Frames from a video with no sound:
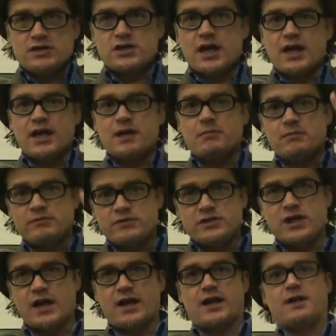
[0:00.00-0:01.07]
shame,
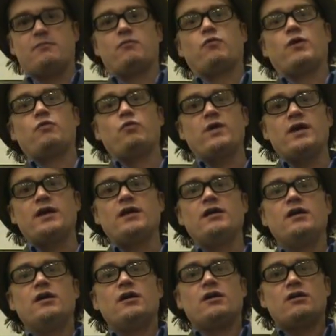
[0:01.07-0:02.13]
shame when we